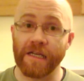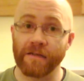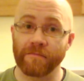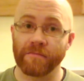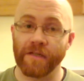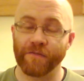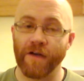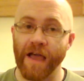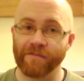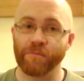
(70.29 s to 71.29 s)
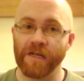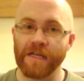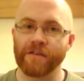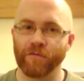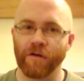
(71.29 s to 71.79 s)
in if I have
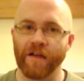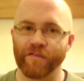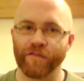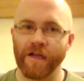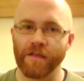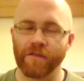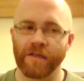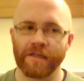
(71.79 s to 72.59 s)
belief or I have faith.